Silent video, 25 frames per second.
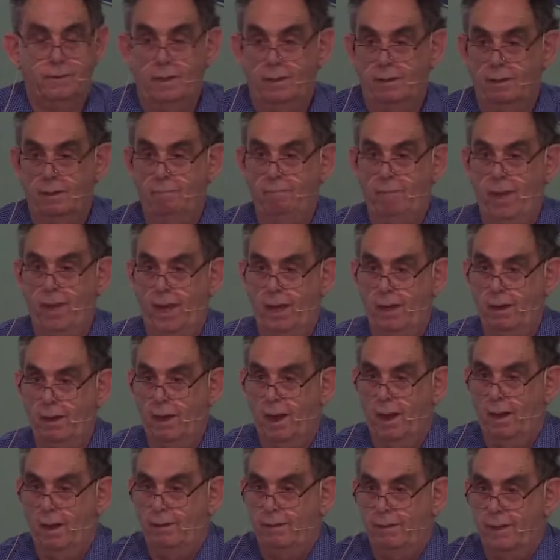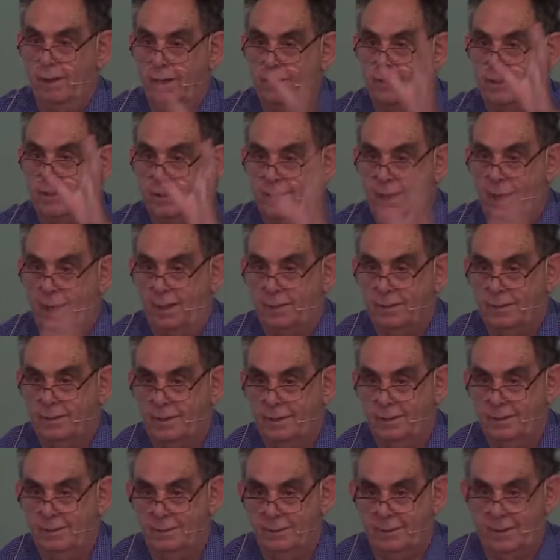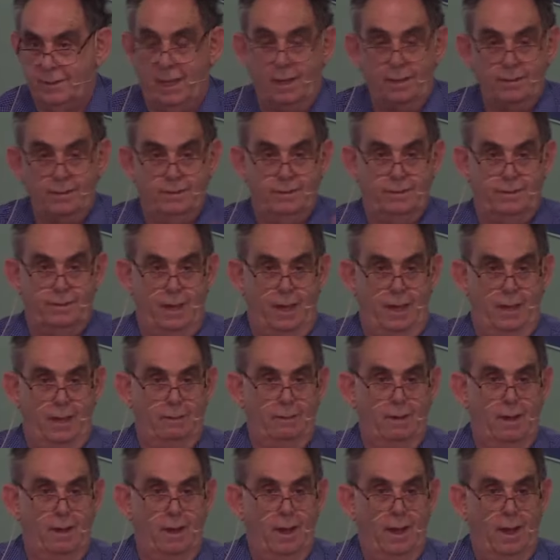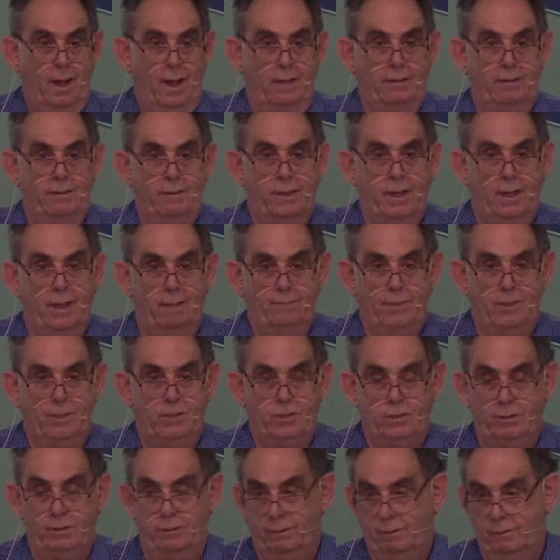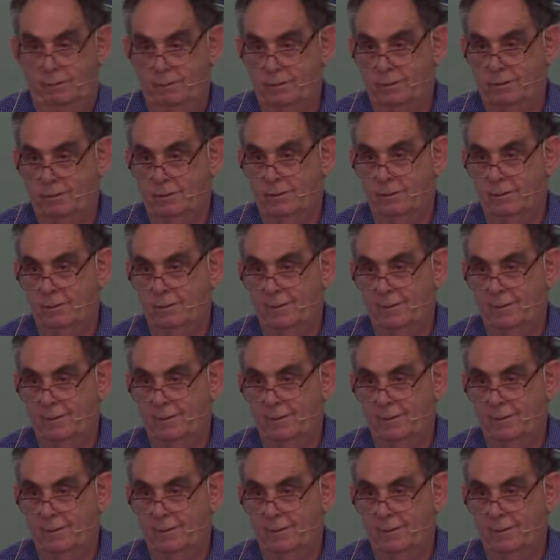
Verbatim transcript: You men, you get your tuxes, tuxes out and you come to church.